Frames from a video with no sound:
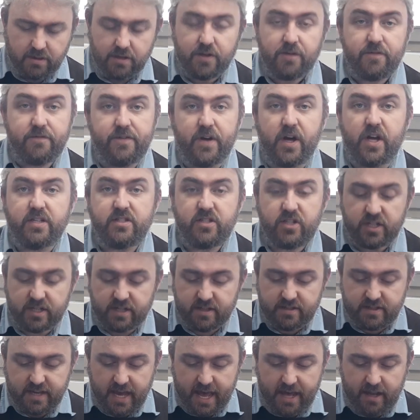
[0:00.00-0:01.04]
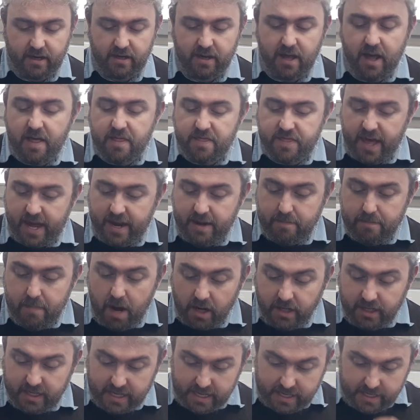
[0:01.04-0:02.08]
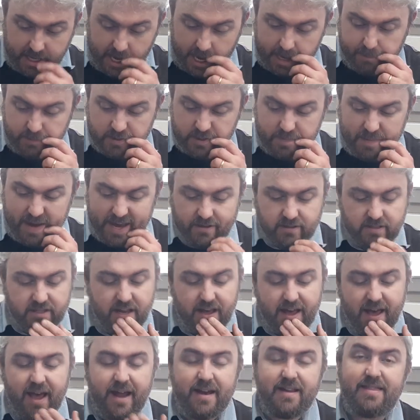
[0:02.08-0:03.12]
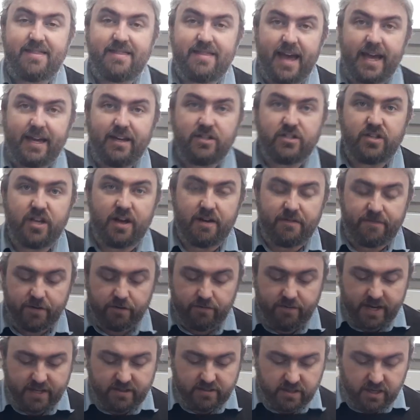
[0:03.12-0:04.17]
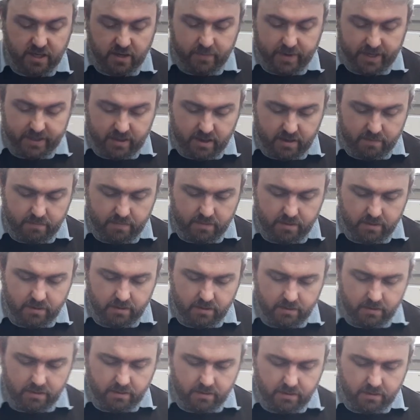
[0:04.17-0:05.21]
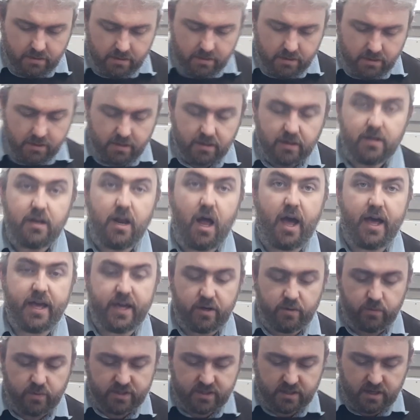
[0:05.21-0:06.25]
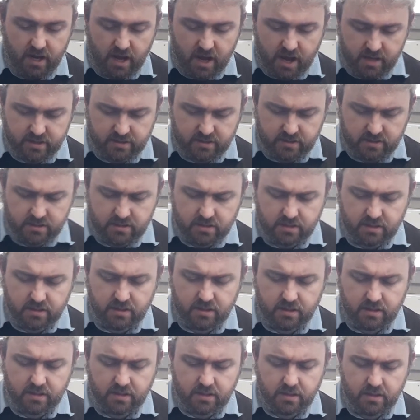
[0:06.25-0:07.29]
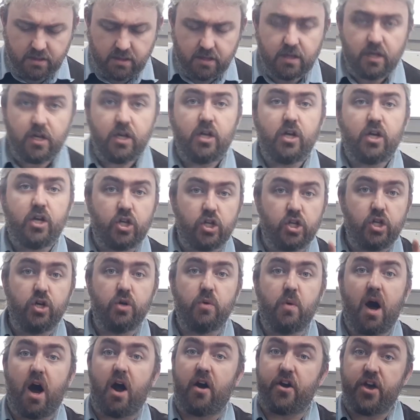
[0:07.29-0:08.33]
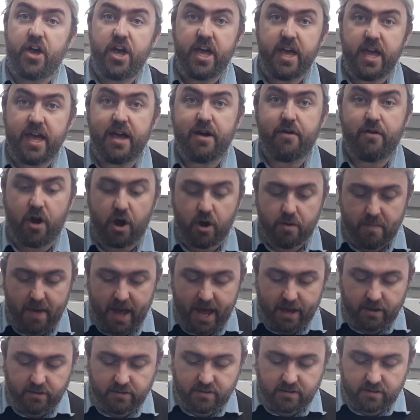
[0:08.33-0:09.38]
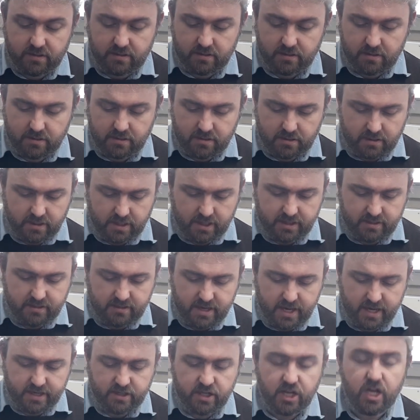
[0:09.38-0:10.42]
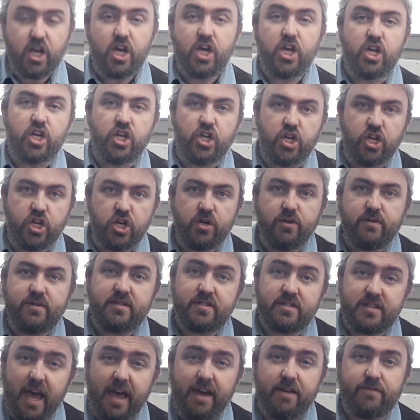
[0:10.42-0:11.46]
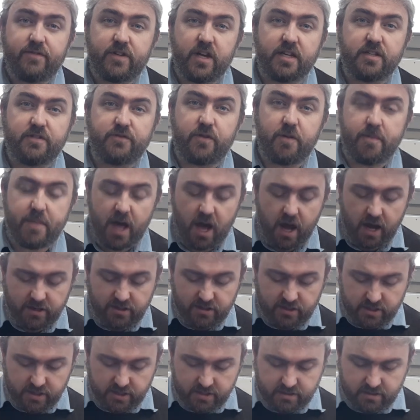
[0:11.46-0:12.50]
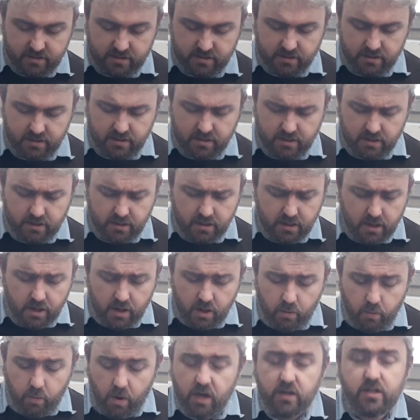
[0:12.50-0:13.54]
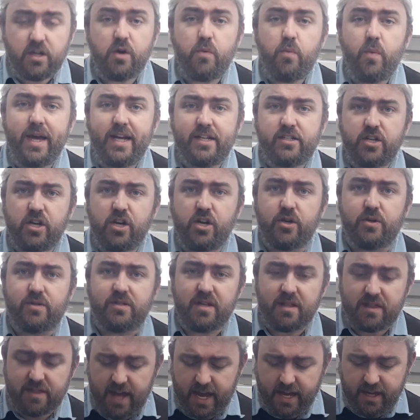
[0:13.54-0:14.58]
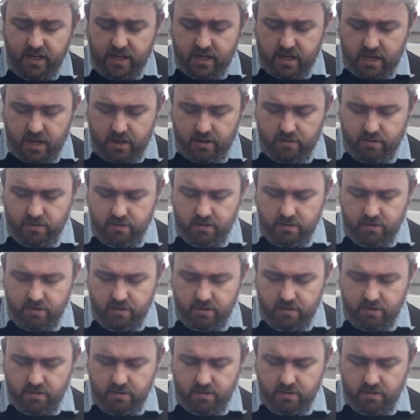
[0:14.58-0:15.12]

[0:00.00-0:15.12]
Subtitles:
First Gazelle, then Monkey came to Mouse and thanked her for rescuing them. Lion was last. "You are a hero, Mouse," he said. "You saved us from the hunters. What can we do to thank you?"